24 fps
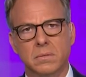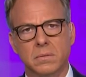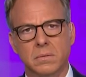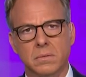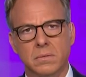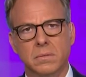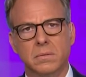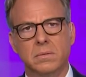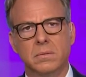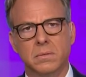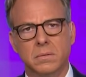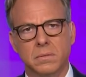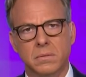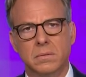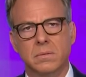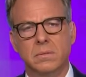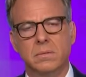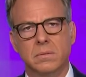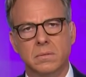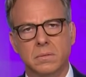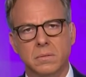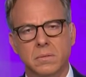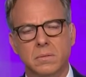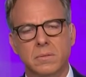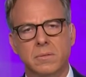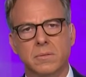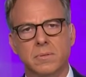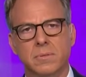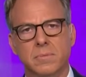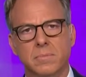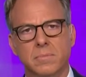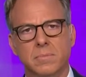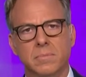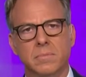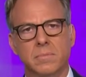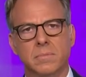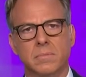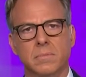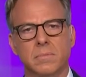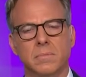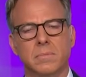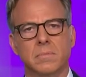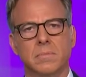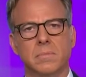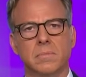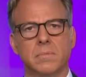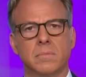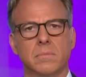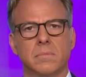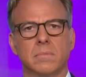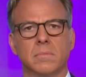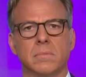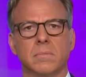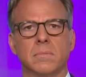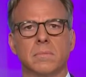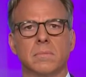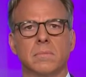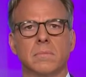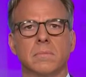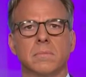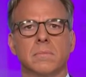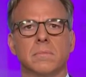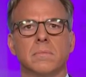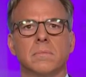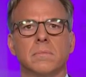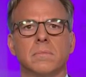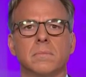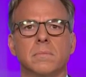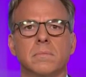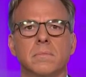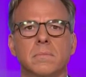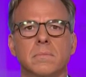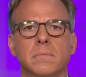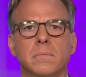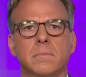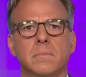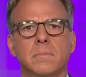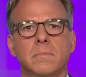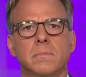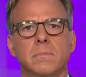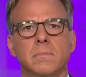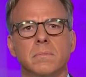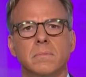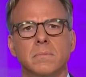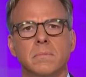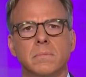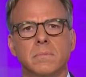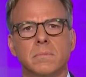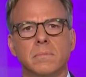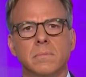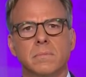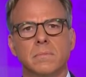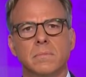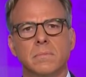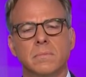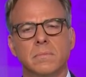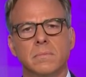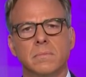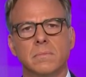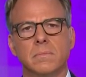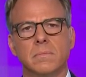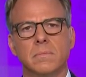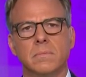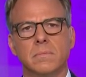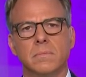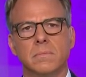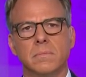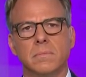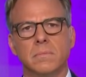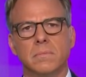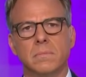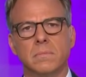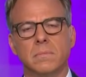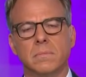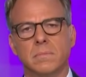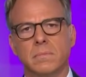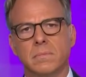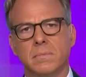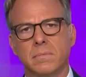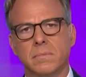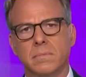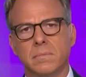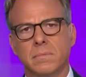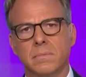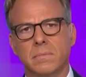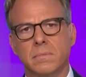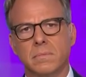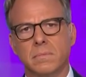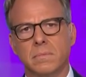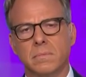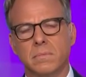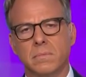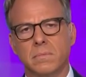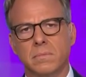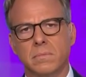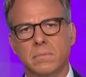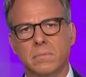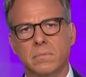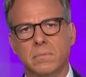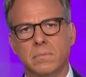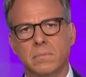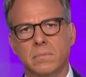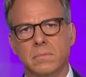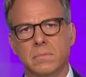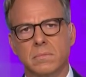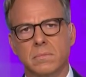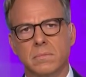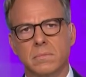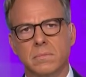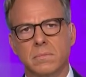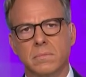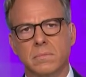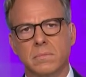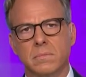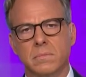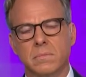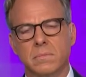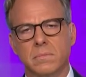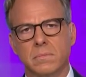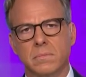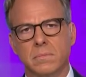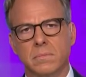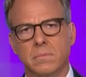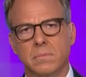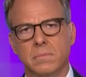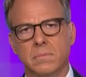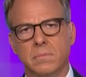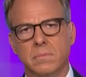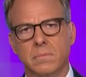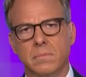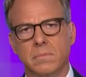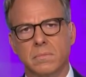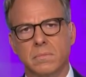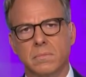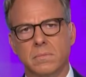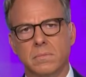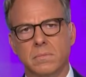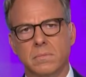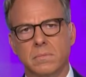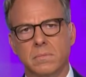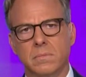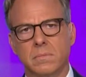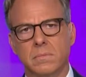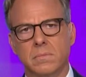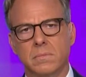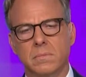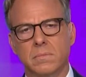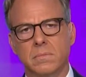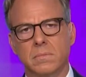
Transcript: (silent)